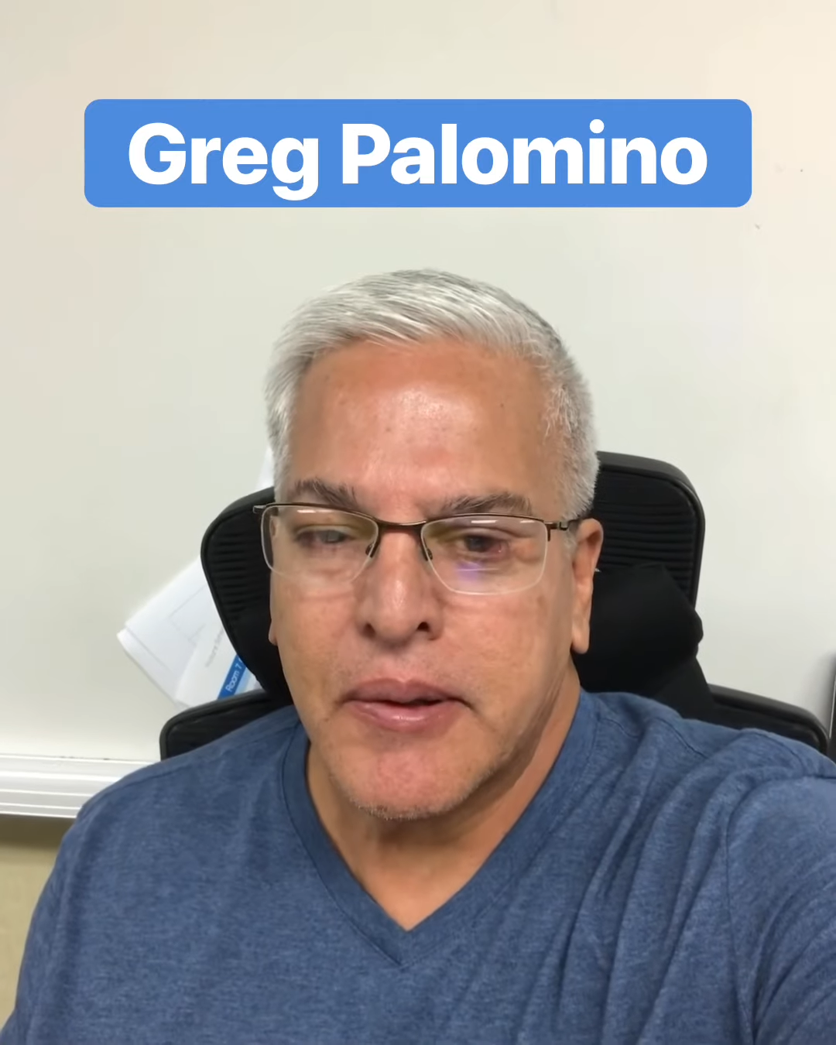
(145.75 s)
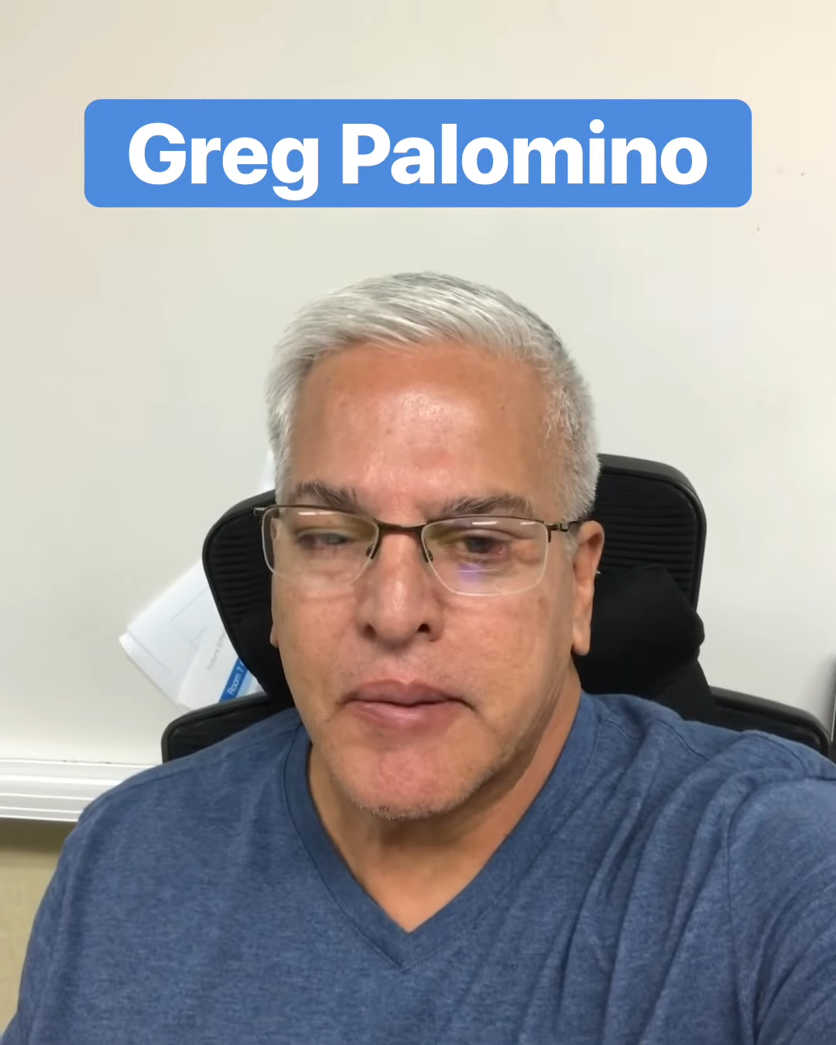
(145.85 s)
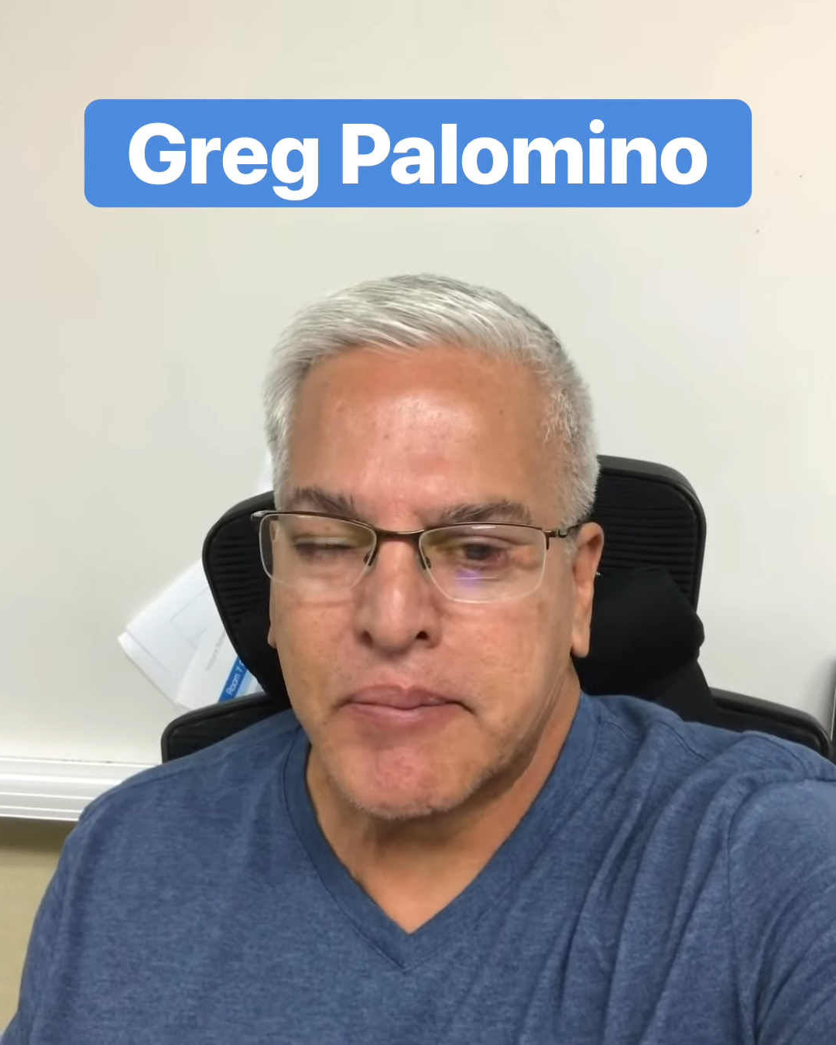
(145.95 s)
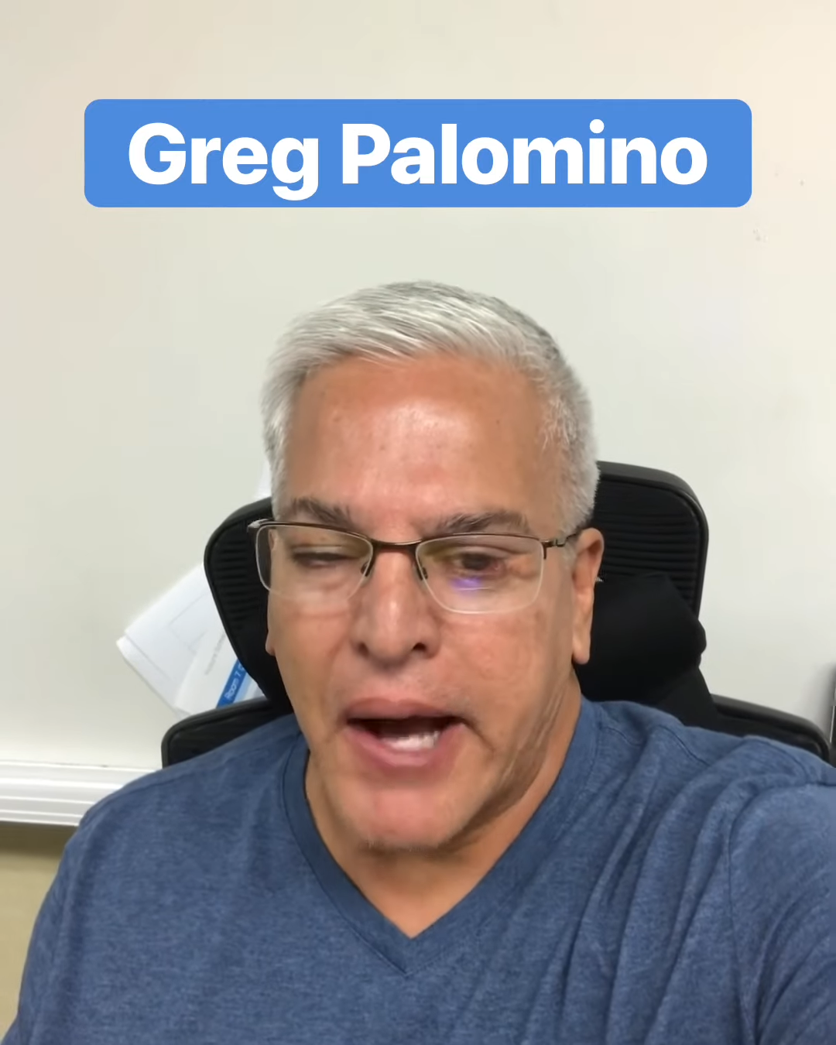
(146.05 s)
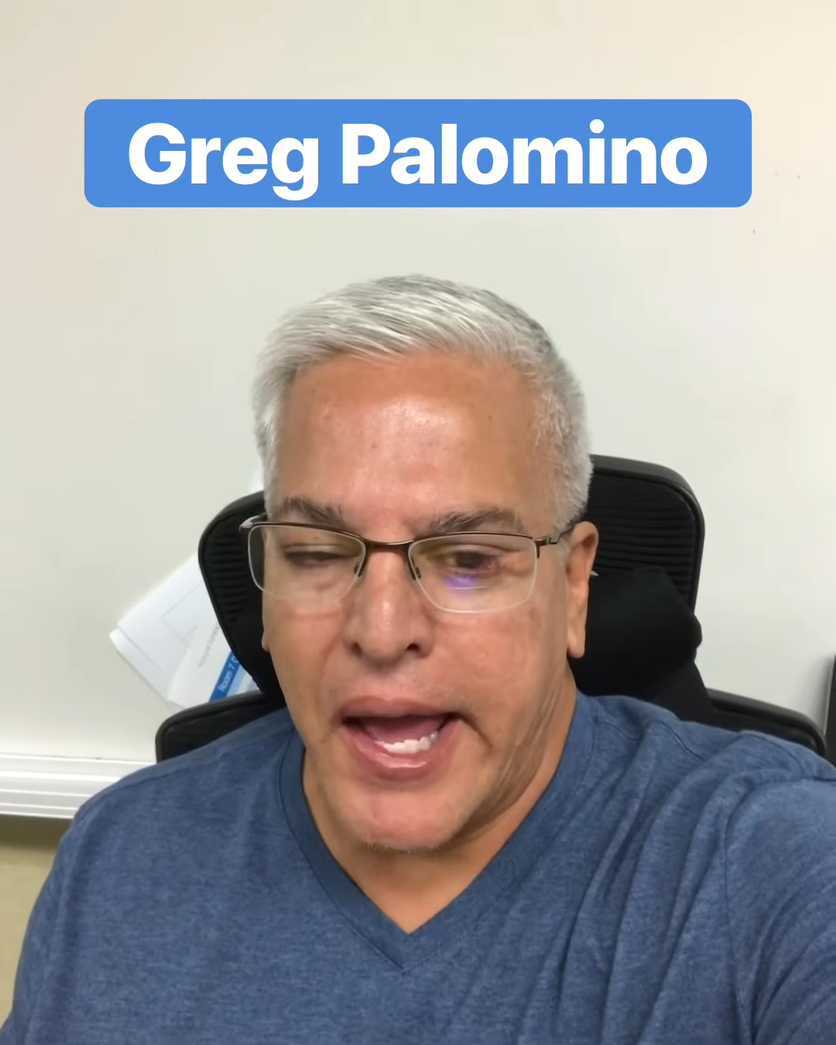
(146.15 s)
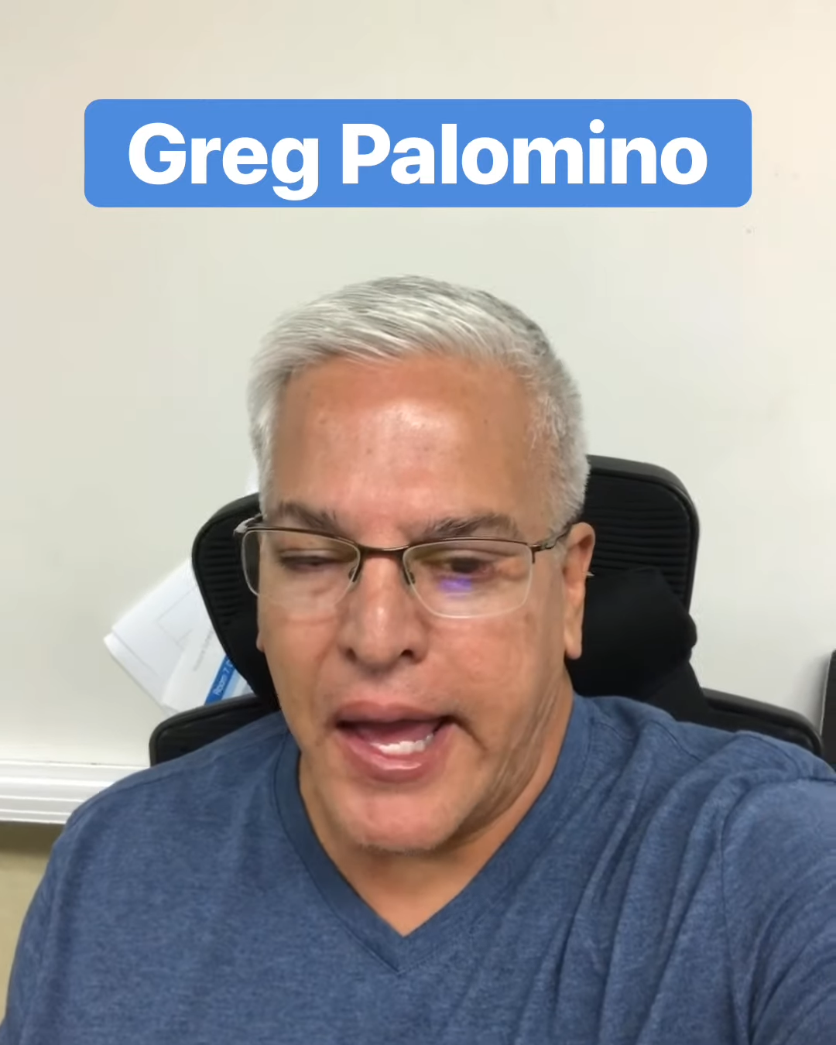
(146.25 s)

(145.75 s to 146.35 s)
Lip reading: Bye.